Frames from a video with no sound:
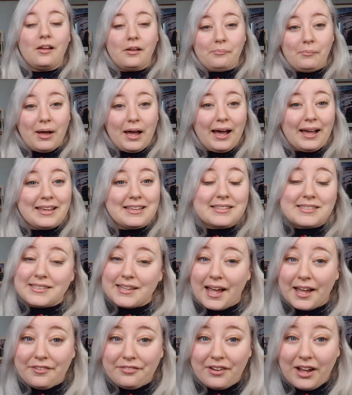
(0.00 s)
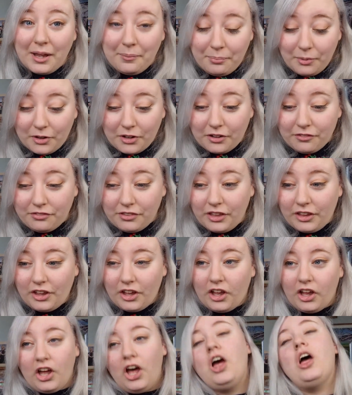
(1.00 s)
my sci-fi book of the
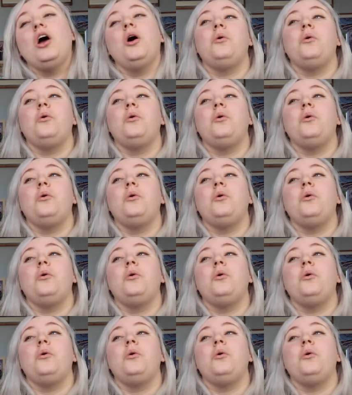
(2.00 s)
year.